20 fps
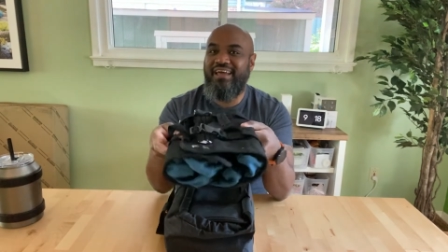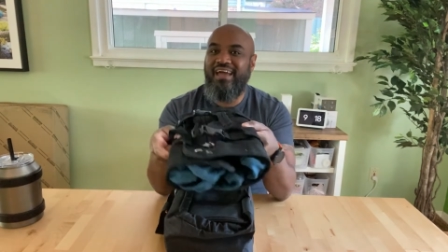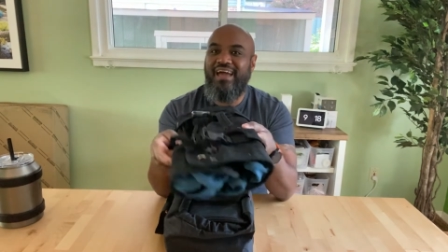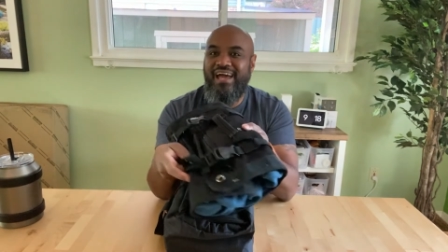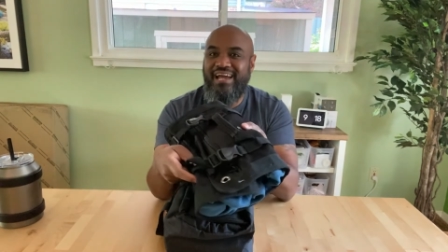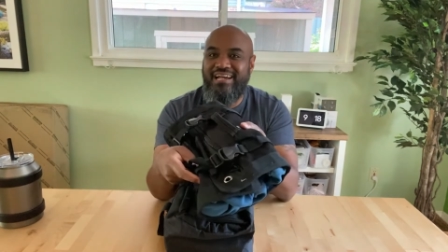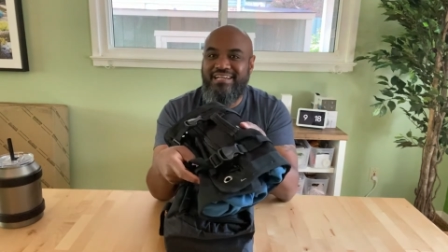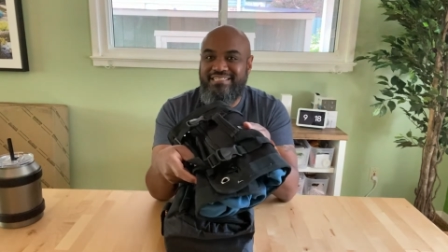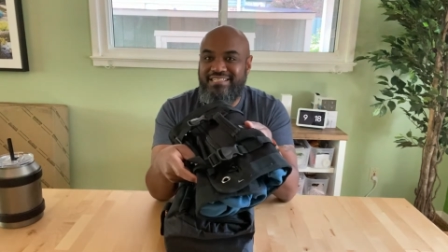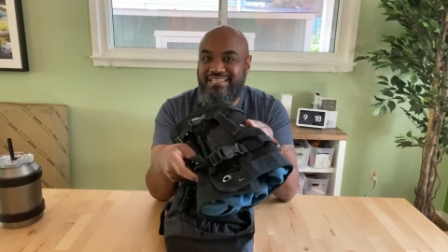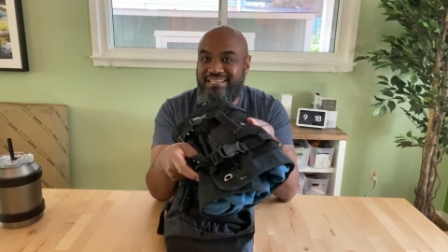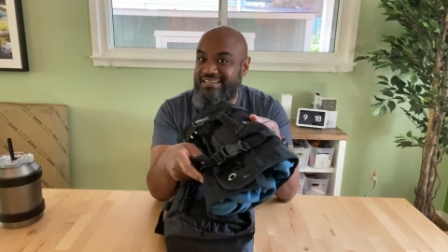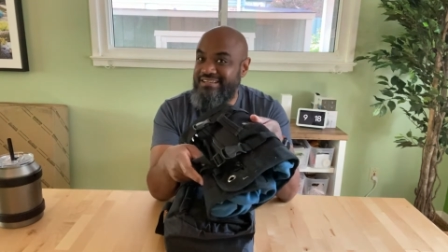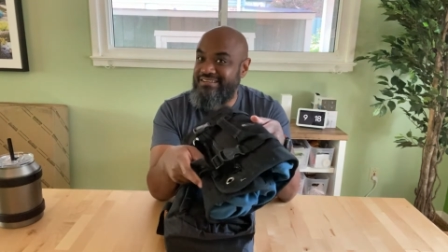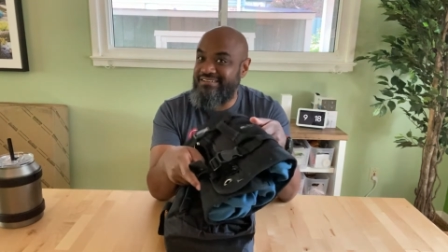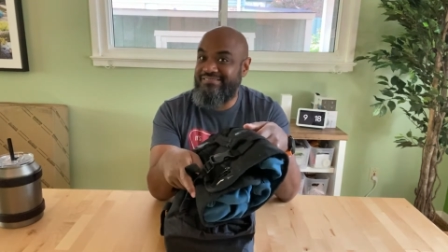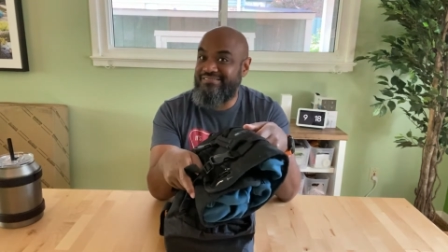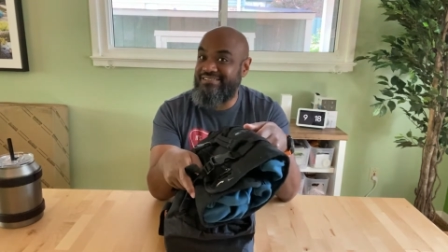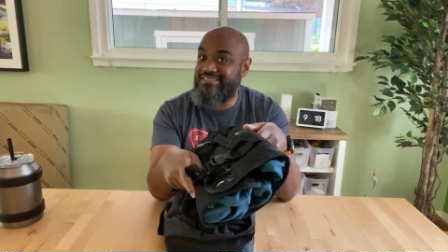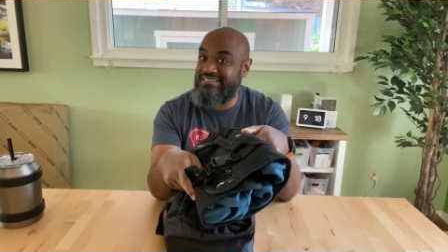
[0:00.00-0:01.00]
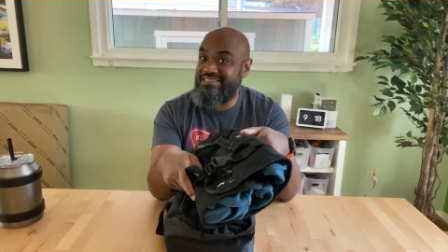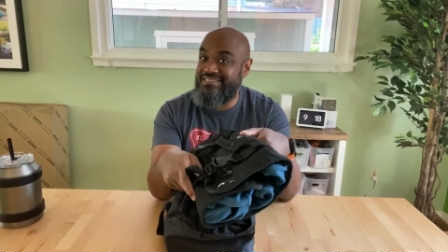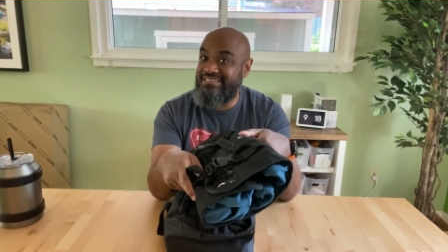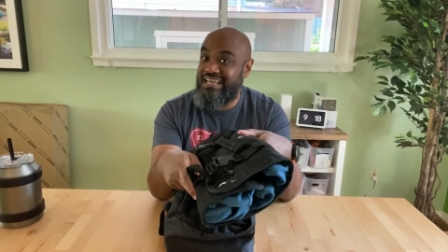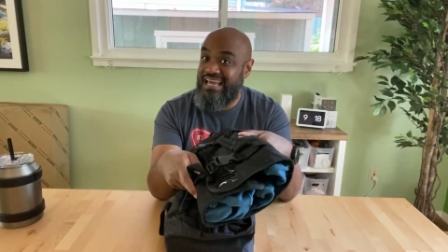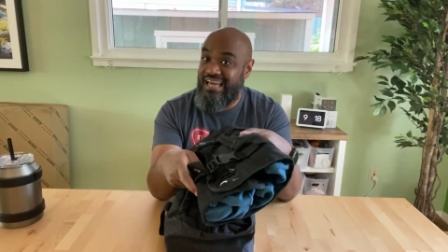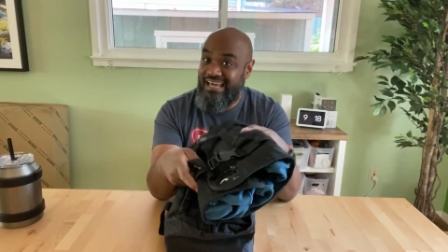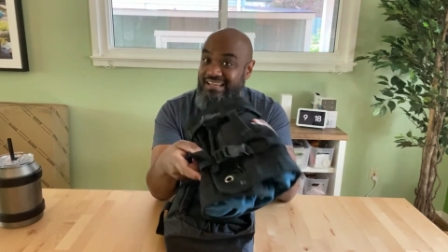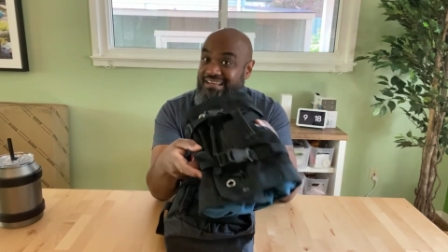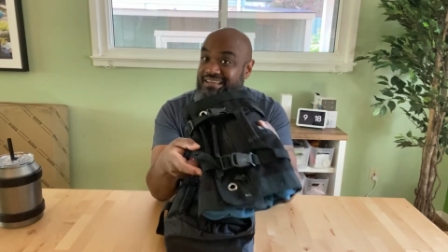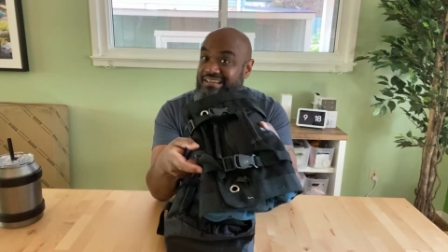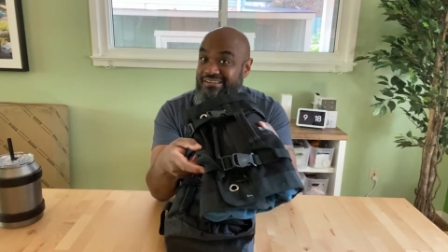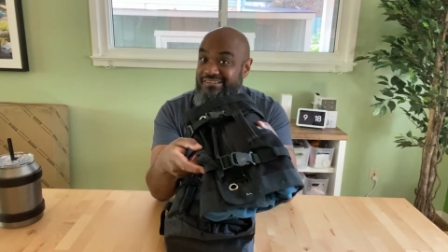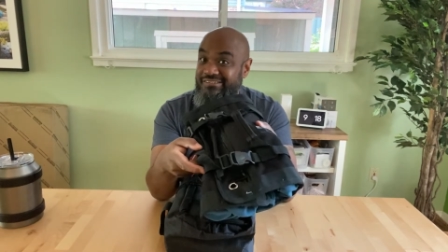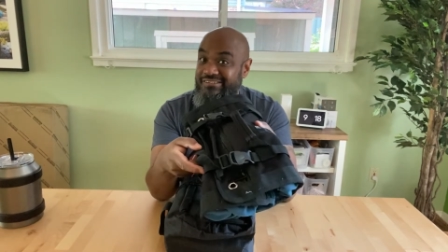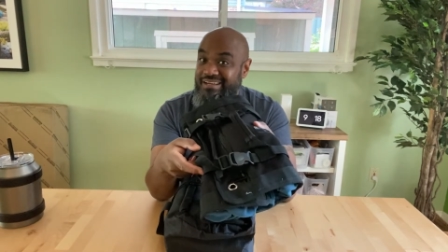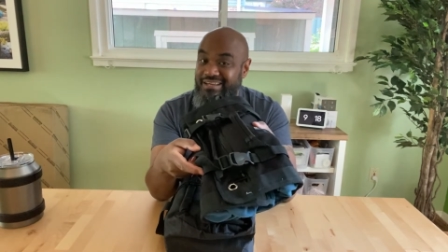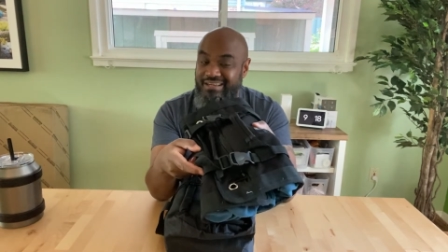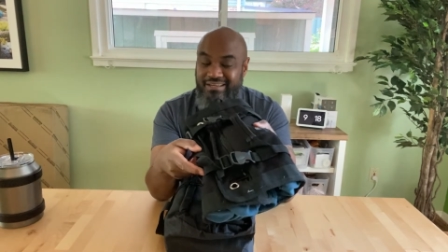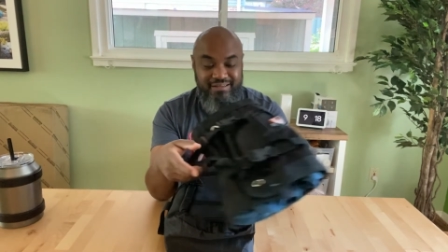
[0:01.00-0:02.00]
Actually was kind of
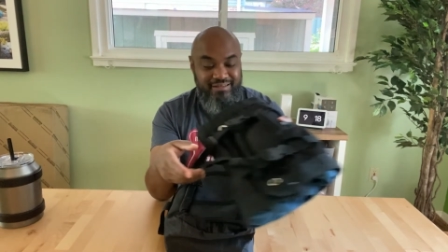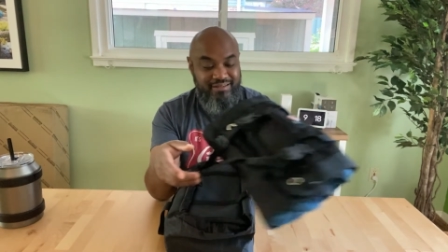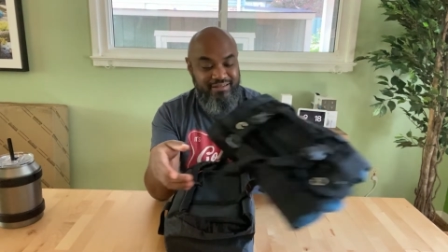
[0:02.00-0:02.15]
annoying.